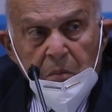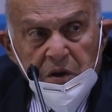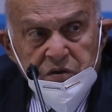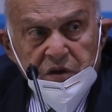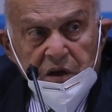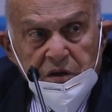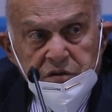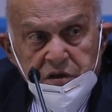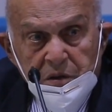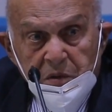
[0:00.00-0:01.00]
By
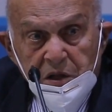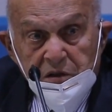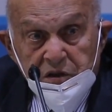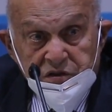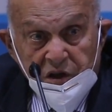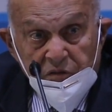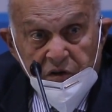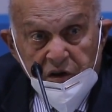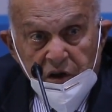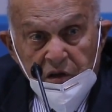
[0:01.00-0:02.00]
science I mean
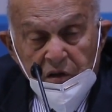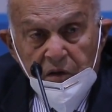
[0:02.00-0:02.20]
discovery,